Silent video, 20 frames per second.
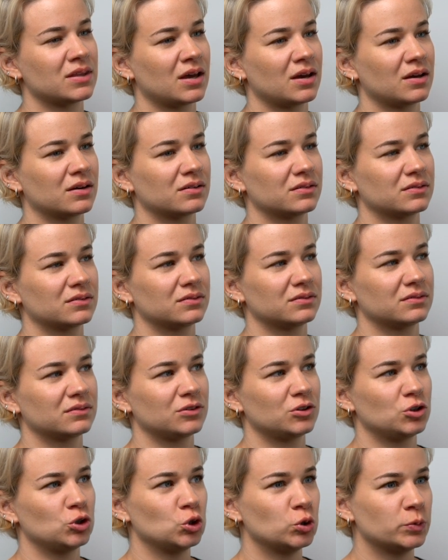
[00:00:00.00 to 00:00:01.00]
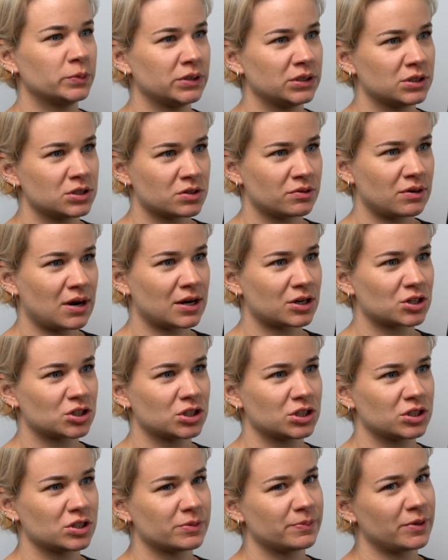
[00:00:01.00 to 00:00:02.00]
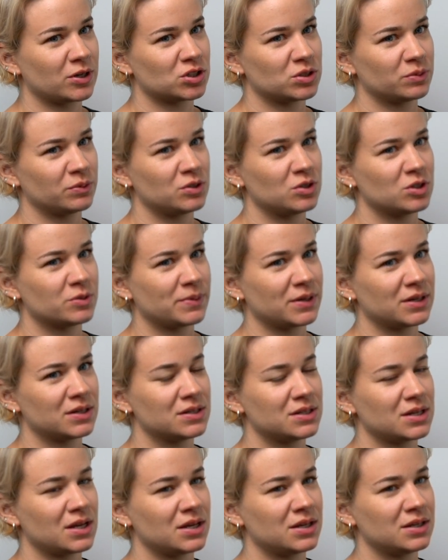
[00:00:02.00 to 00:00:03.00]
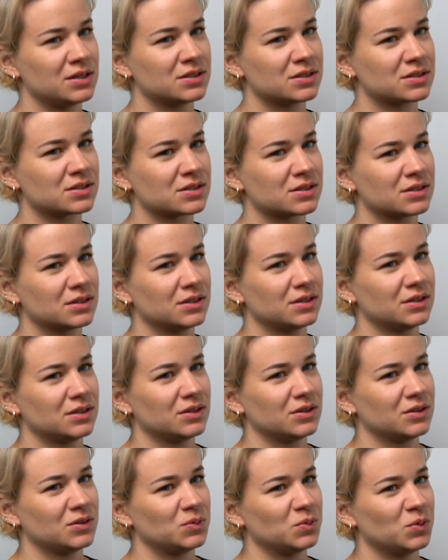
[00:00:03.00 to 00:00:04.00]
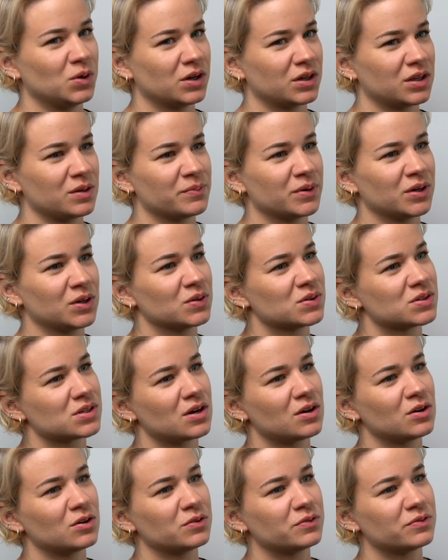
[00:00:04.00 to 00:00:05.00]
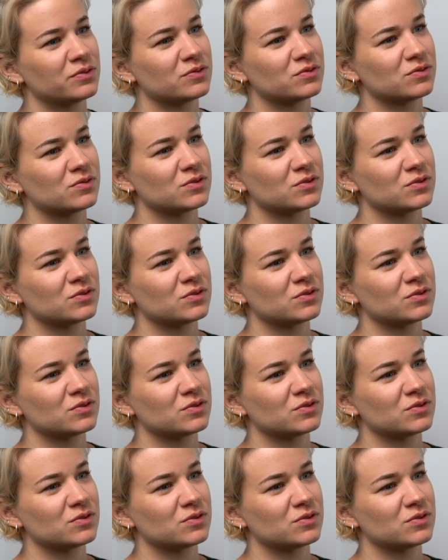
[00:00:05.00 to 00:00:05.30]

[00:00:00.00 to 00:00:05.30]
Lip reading: that human interaction, especially when you spend days working by yourself.